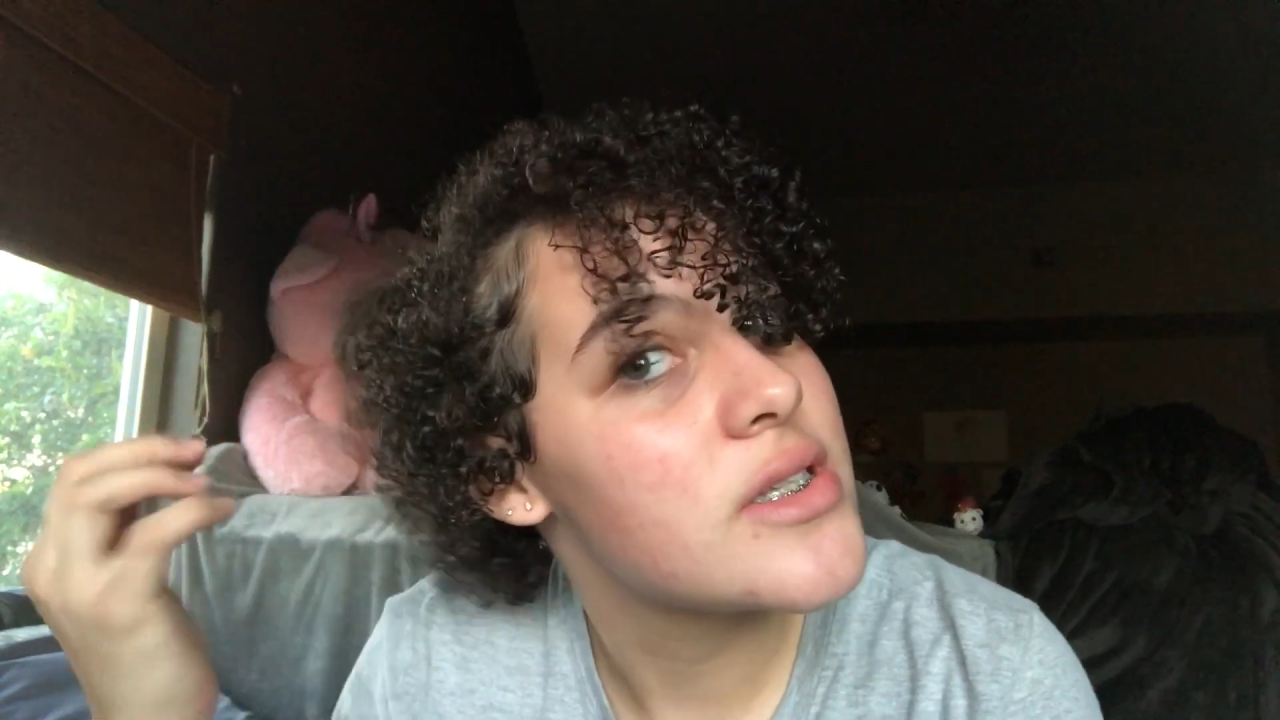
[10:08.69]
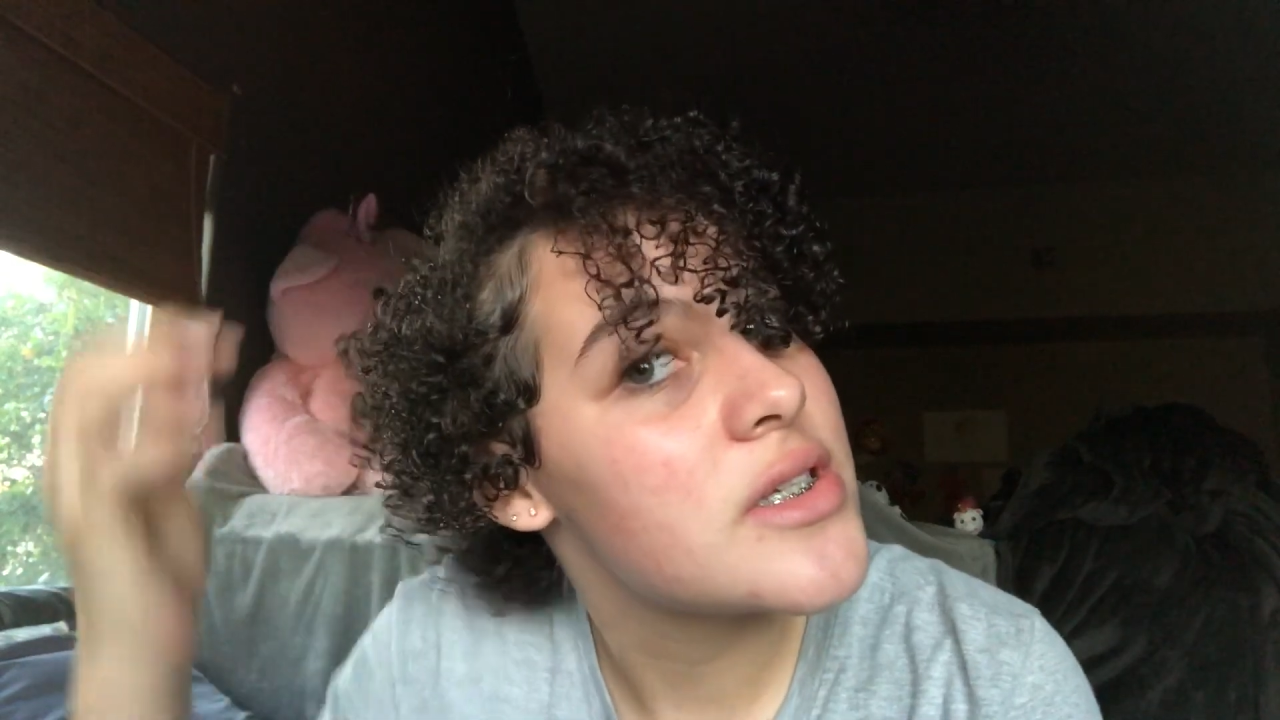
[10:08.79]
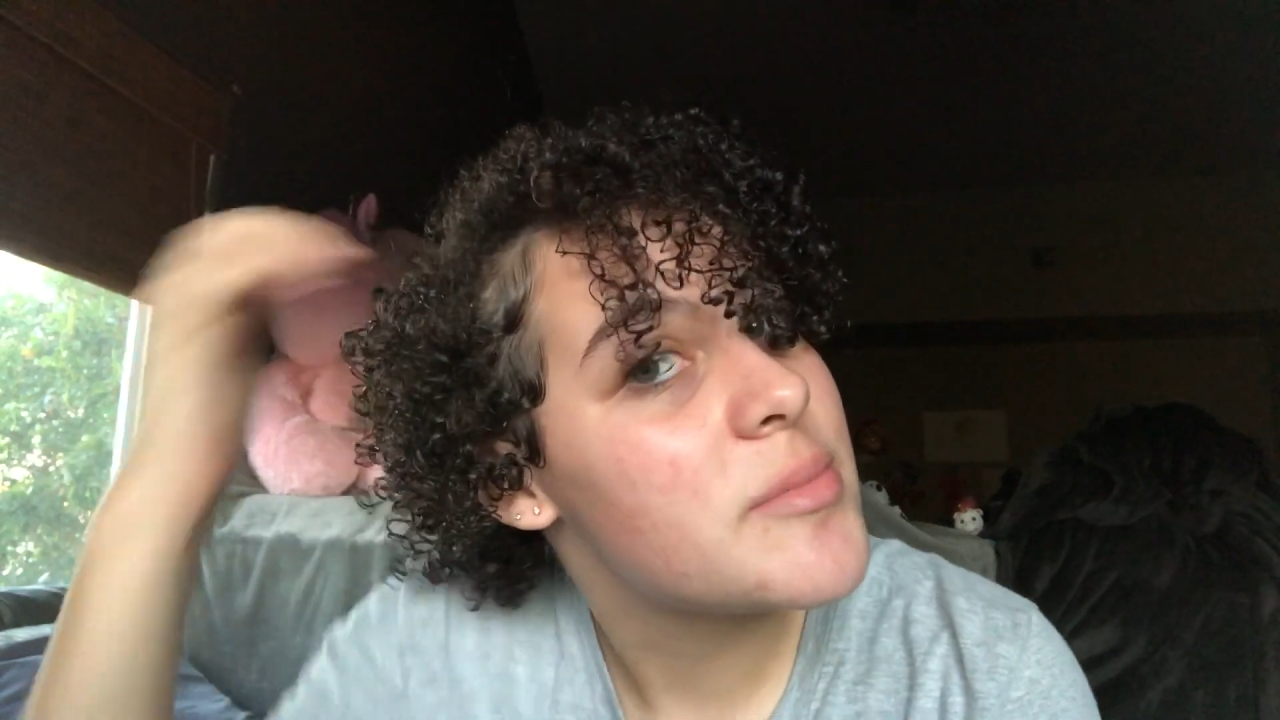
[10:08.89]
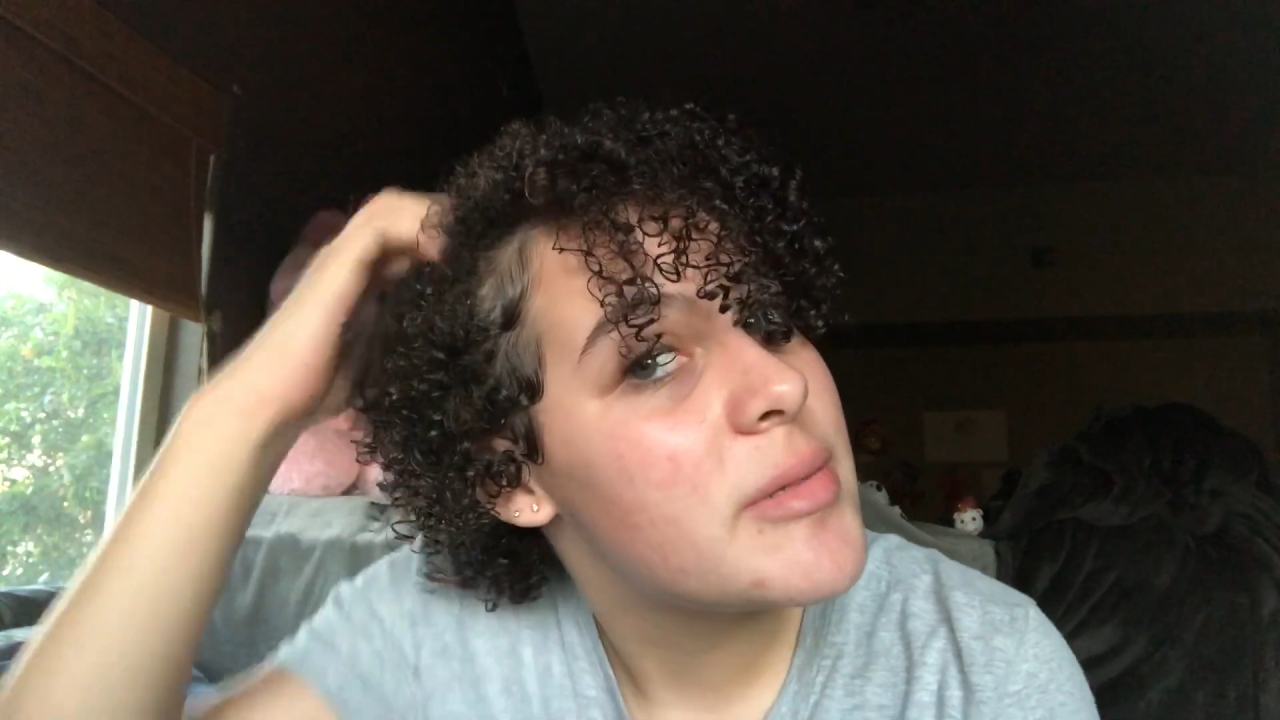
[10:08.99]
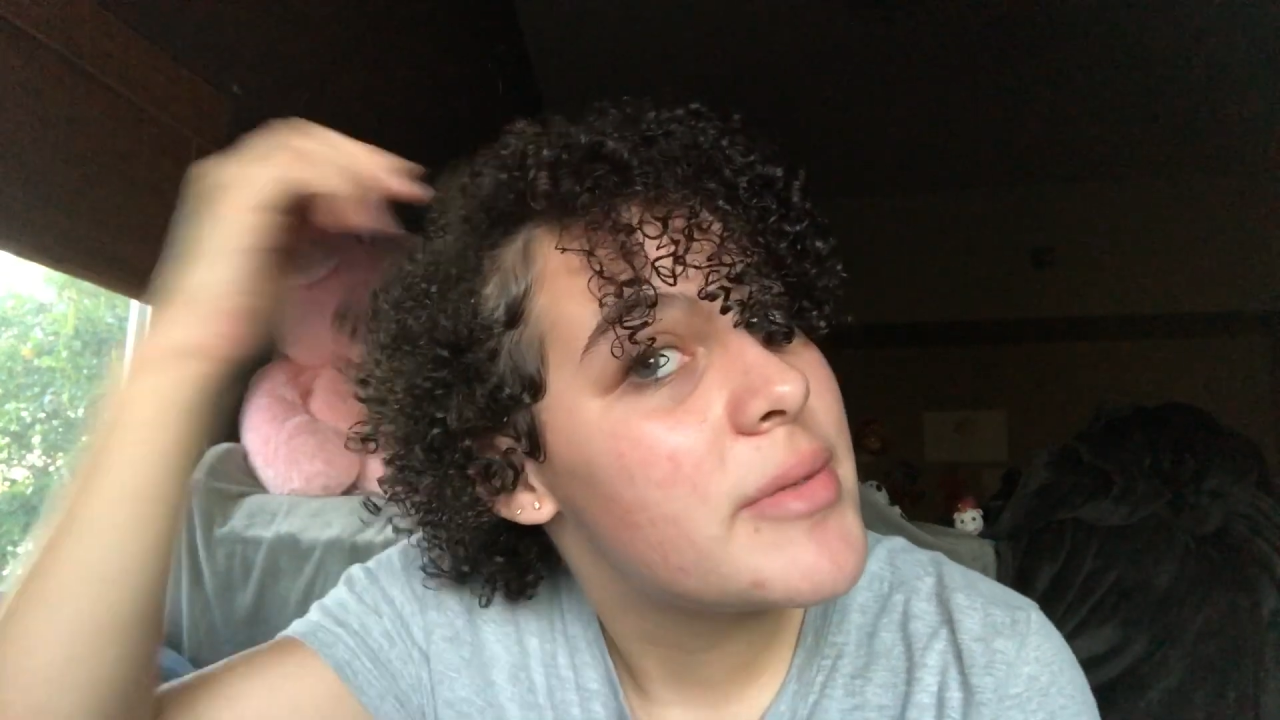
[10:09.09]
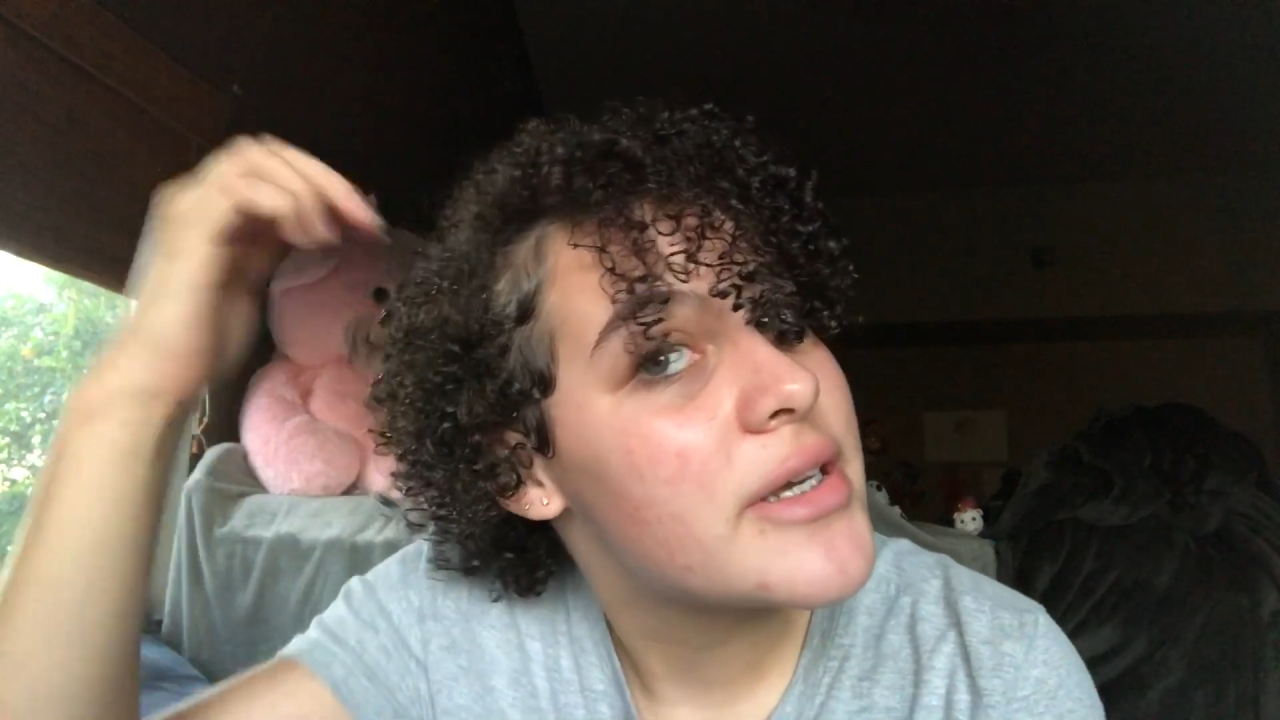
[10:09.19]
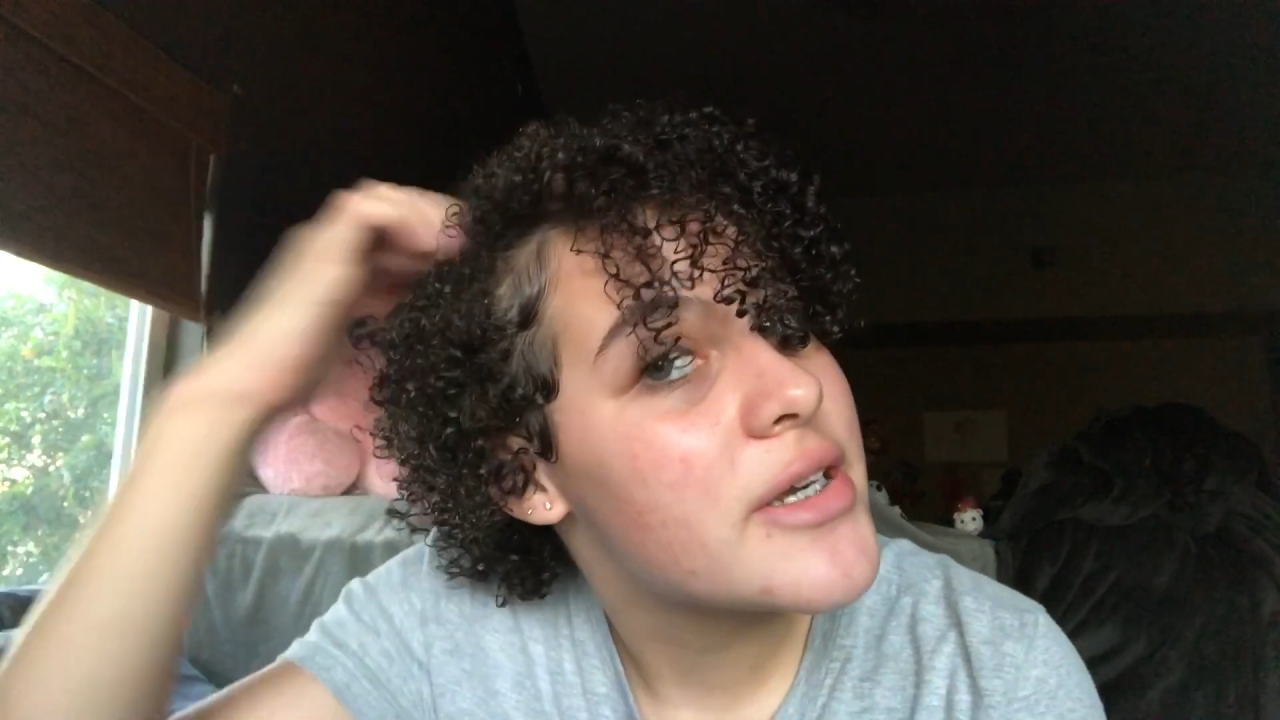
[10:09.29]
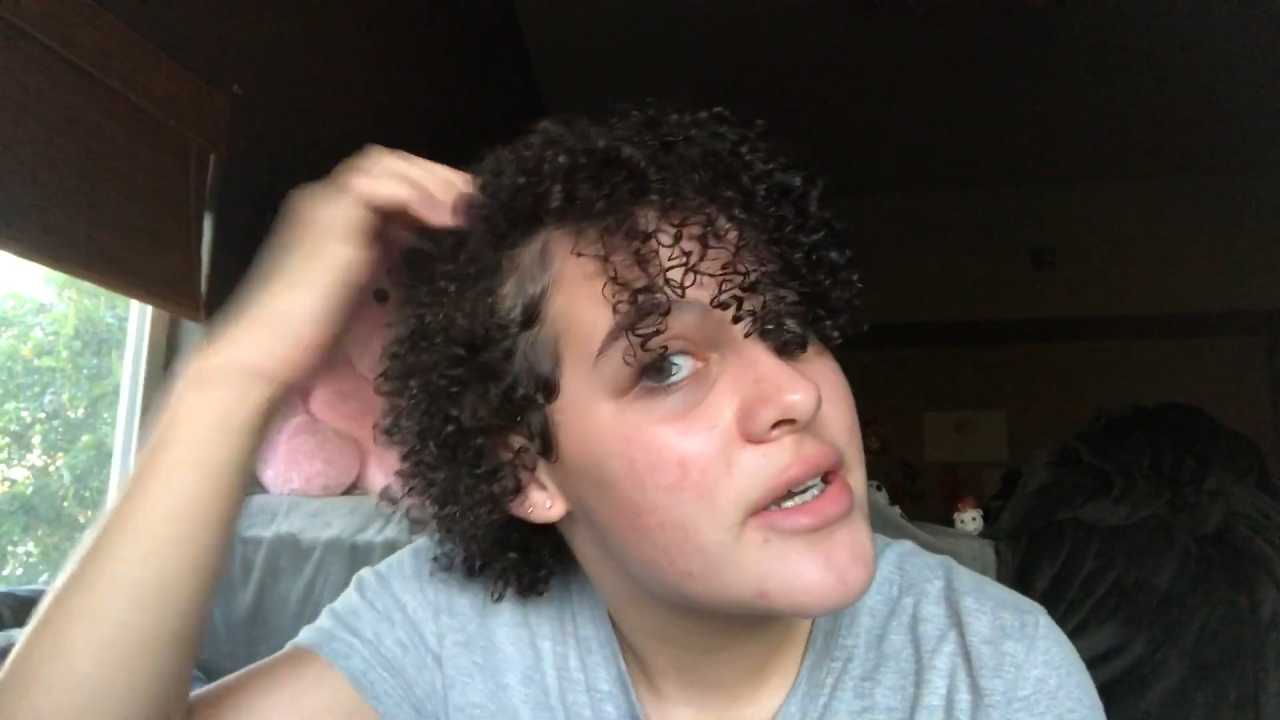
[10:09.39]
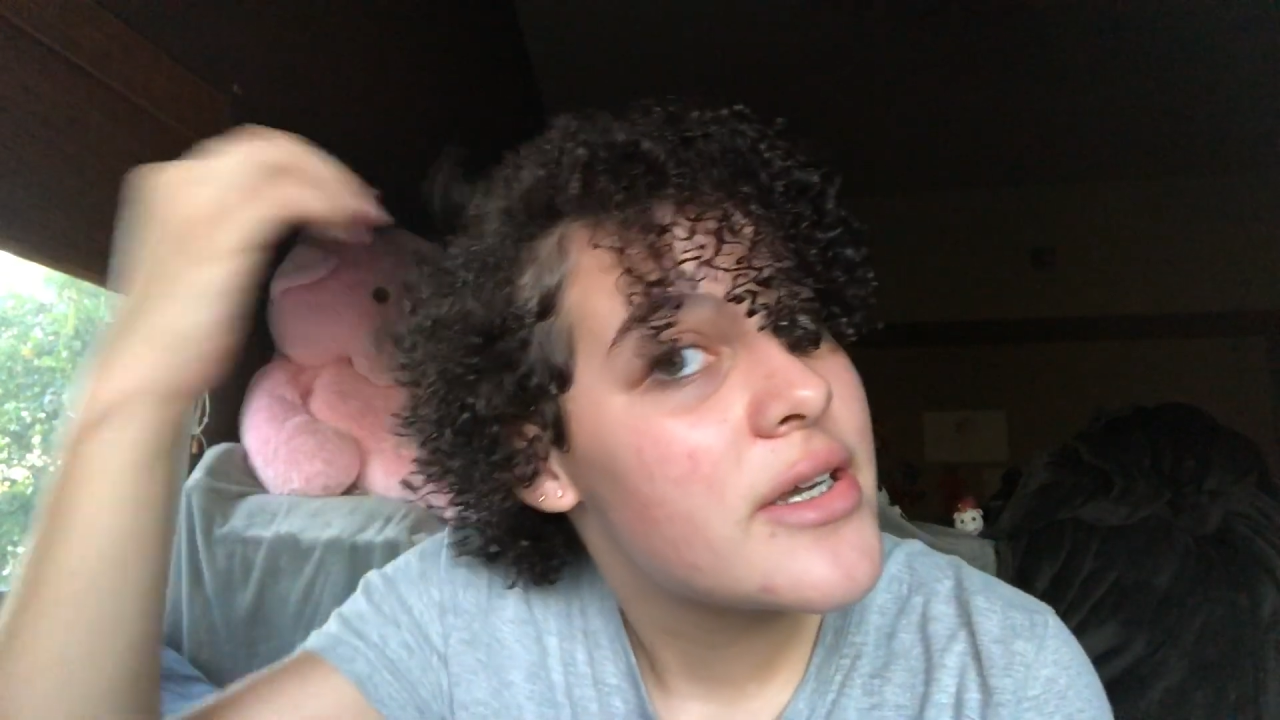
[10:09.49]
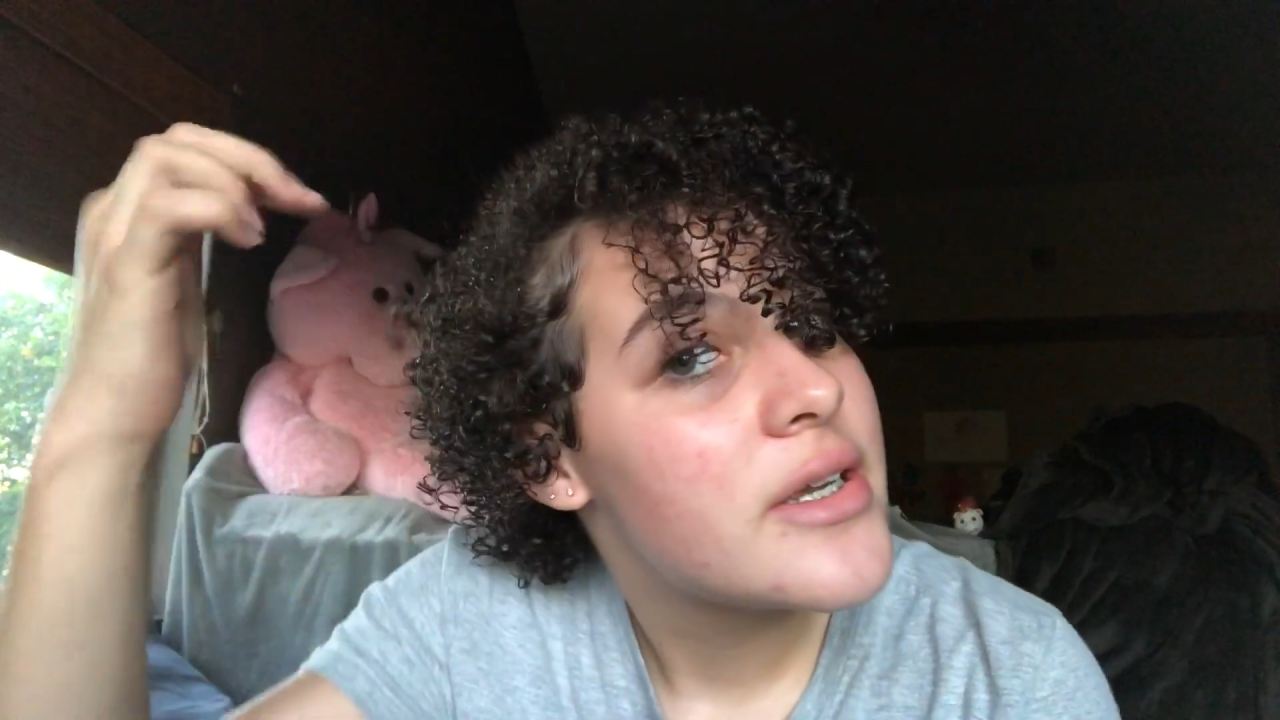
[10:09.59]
a little bit better,